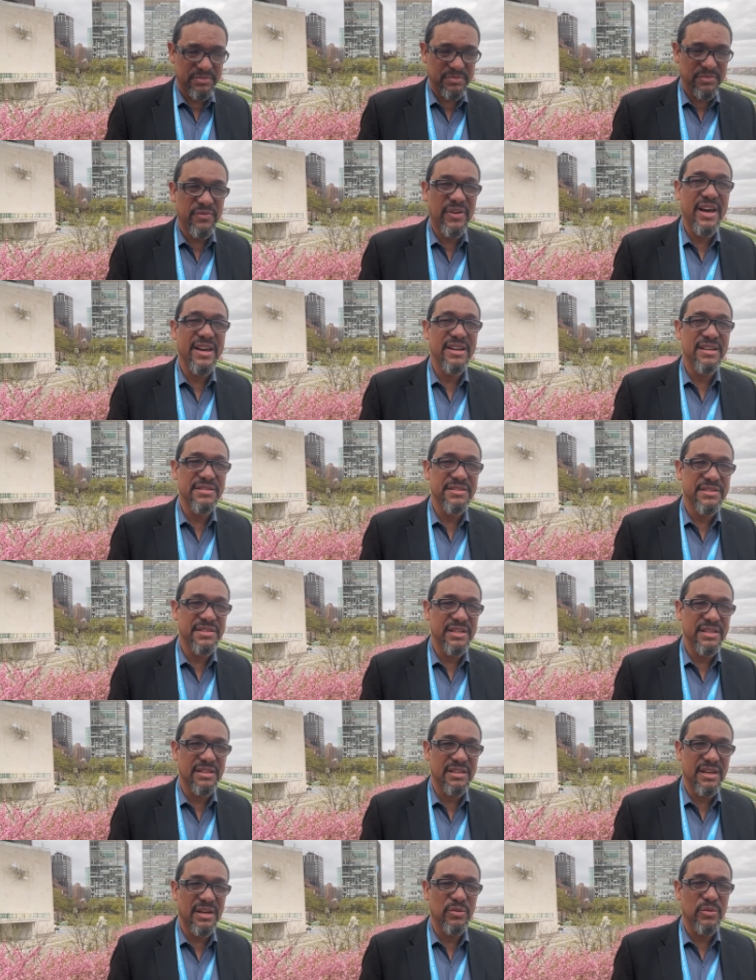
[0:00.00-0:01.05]
financed,
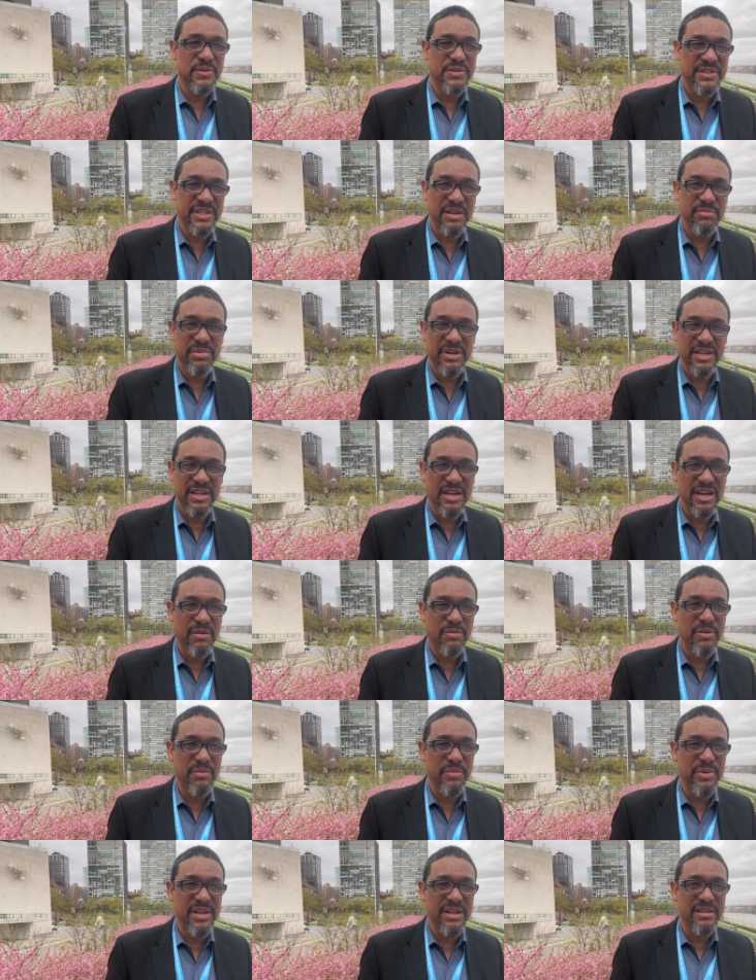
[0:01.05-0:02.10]
I would say, by the
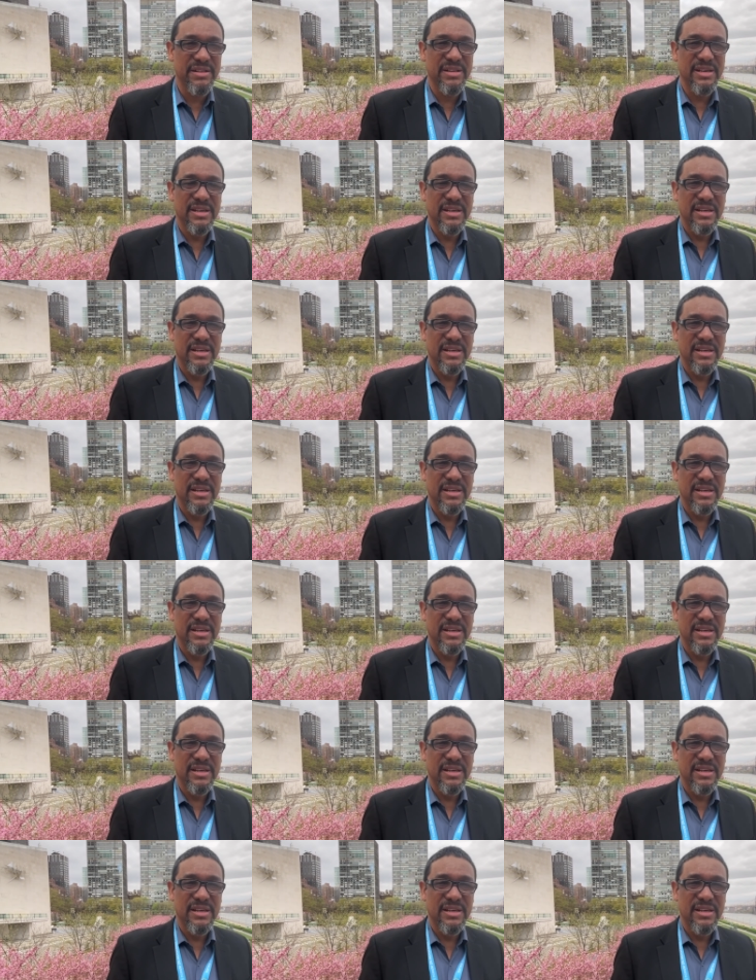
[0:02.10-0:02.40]
government,